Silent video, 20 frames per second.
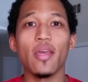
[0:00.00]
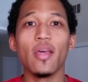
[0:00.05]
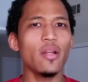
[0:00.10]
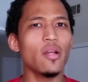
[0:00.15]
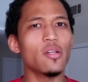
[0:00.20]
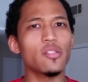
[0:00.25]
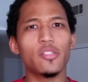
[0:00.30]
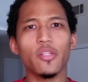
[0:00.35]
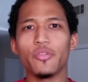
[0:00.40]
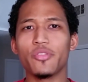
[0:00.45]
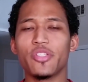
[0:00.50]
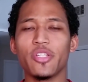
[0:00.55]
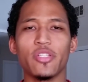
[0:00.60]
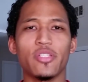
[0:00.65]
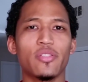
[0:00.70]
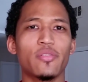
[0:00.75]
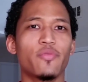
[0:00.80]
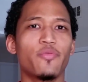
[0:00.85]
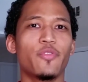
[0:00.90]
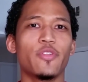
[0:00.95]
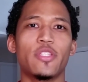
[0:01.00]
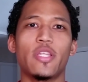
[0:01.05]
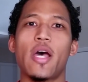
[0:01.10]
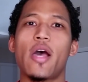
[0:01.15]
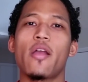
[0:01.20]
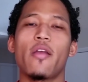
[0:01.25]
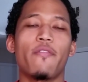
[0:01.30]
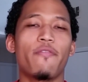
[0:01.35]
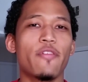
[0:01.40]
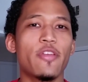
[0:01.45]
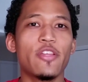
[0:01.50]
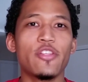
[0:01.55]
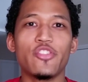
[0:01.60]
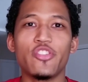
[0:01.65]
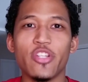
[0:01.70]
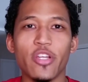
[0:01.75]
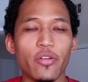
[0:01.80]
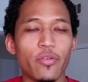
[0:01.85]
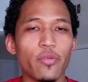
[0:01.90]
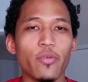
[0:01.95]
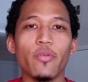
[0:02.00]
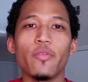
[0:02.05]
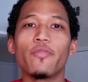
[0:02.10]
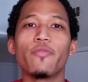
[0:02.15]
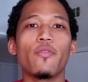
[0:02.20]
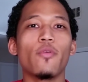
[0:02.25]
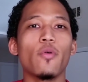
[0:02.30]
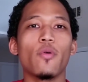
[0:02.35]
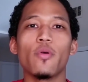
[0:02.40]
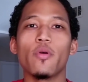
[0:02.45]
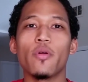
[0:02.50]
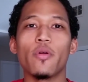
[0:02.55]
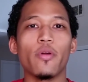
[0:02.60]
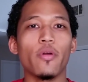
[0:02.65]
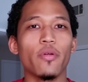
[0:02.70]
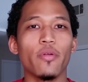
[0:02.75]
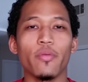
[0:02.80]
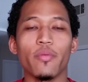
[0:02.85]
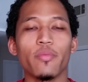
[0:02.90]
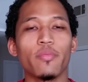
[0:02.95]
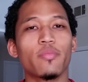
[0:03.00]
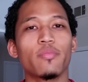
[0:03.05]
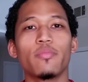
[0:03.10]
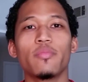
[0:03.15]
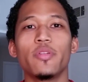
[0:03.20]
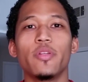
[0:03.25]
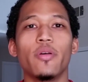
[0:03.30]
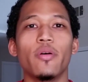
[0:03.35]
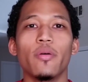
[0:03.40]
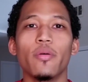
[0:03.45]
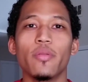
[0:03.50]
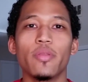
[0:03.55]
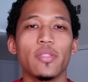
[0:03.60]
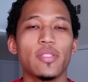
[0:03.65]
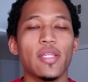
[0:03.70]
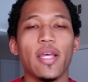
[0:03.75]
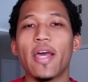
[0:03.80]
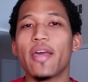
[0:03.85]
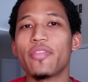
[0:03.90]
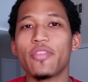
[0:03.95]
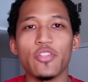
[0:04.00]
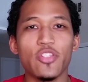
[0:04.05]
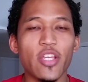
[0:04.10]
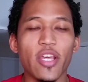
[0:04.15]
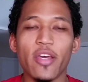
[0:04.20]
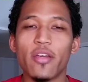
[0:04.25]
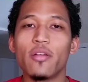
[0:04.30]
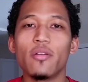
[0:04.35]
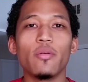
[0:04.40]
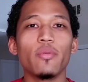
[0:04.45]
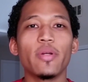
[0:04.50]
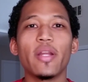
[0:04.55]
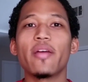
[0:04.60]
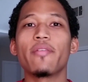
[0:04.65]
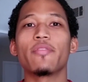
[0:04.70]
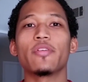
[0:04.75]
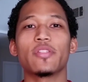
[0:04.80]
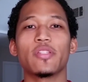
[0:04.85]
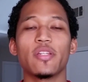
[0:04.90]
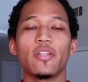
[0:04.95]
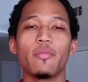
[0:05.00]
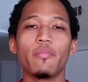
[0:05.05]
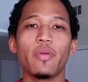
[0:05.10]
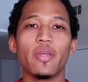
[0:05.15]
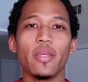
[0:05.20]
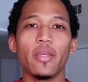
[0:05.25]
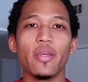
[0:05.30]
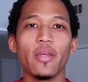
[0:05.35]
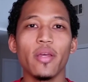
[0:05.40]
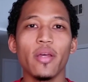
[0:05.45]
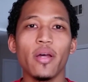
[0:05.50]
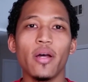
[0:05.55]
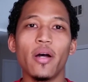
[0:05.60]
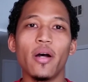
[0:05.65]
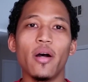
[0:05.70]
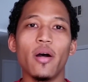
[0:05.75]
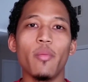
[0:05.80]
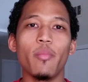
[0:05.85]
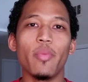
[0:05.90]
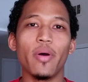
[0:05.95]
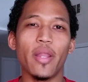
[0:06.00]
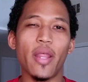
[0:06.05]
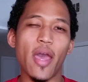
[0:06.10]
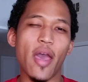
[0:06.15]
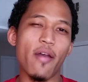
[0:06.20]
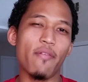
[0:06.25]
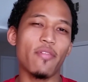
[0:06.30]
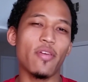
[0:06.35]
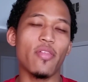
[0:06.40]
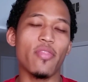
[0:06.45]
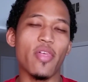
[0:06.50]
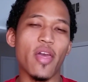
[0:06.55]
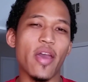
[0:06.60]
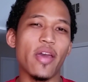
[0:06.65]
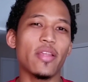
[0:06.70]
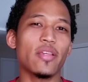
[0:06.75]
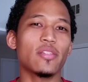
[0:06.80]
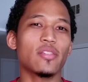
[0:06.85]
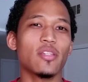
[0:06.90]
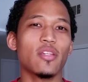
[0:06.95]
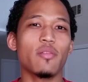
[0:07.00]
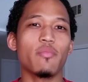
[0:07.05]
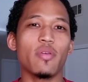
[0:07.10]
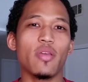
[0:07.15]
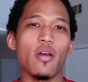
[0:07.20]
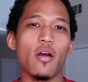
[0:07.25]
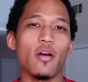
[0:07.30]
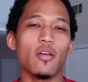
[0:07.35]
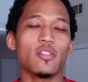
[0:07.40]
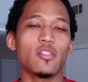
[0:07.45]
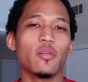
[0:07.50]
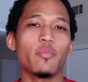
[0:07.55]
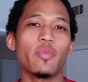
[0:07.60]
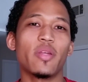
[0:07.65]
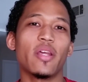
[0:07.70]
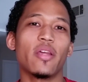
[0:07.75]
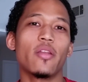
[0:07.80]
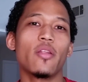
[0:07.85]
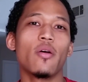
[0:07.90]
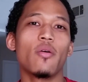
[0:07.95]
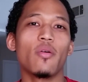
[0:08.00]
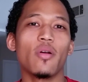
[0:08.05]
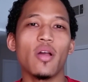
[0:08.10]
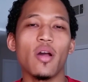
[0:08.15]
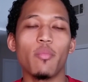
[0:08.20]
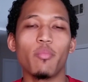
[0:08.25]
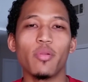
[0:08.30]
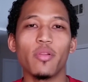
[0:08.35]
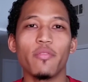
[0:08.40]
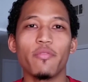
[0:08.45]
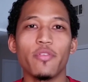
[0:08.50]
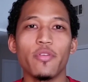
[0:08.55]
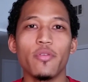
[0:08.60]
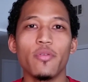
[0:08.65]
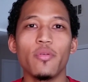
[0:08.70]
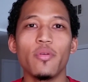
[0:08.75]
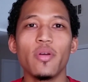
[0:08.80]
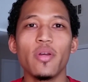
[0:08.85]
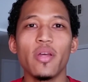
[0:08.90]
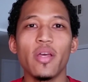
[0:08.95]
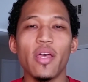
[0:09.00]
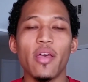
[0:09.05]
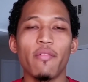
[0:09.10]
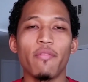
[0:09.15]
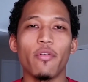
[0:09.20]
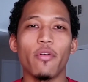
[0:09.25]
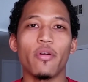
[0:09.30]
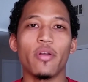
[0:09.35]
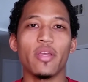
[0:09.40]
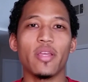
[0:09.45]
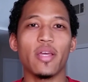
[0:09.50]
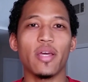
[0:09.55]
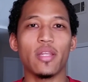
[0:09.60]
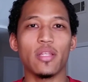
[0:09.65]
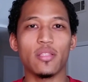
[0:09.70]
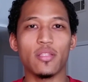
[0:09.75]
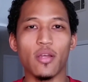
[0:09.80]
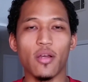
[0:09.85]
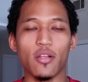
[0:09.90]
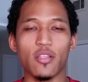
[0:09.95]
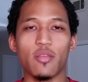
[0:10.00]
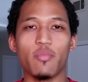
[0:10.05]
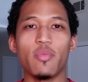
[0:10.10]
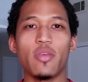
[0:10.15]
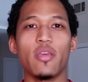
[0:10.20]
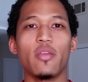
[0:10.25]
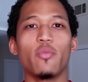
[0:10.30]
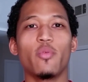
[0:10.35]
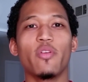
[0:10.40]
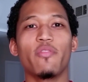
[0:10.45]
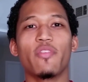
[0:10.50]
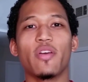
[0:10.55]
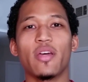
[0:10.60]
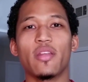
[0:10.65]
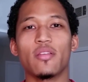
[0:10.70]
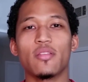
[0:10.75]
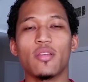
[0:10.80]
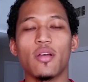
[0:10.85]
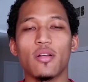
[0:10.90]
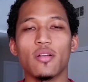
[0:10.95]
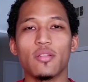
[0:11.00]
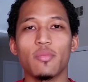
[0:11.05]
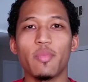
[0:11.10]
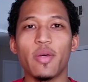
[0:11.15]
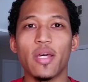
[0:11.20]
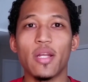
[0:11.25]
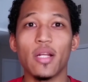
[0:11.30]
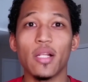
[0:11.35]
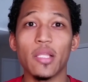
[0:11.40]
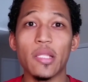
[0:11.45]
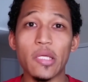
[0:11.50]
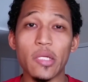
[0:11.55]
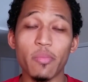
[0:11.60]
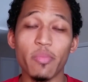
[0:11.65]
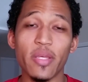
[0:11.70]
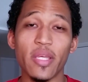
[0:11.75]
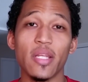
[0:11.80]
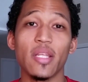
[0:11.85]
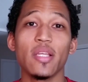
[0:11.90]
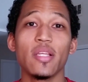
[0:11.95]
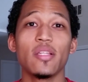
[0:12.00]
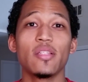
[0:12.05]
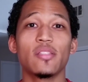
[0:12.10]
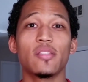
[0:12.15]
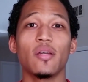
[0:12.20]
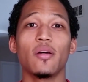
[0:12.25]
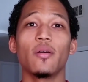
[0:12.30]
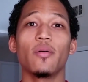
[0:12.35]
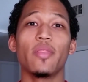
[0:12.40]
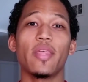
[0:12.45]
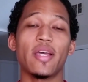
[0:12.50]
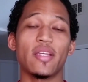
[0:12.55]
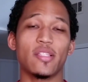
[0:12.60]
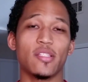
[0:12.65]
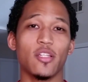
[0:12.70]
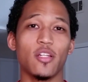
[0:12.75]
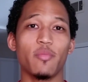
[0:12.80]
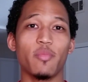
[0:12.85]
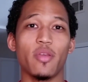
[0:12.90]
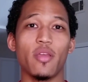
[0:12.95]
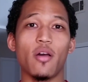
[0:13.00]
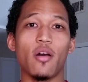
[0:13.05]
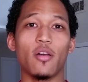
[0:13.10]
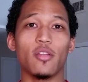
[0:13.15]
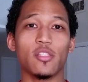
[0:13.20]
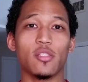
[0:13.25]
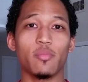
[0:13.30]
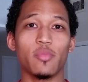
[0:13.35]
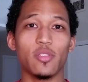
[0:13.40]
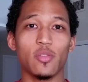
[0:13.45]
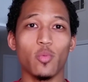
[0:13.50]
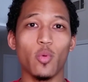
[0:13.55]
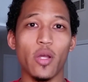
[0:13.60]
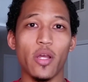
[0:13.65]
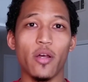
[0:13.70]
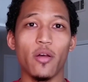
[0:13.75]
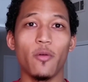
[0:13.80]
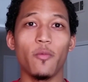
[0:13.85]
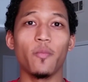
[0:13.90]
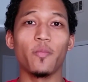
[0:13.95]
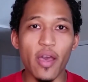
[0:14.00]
And also just photography in general for, you know, the site, the channel, whatever it's going to be. But having that is going to be awesome. And I know a couple of you have already kind of talked to me and we've kind of talked about it a little bit, so that's going to be awesome as well.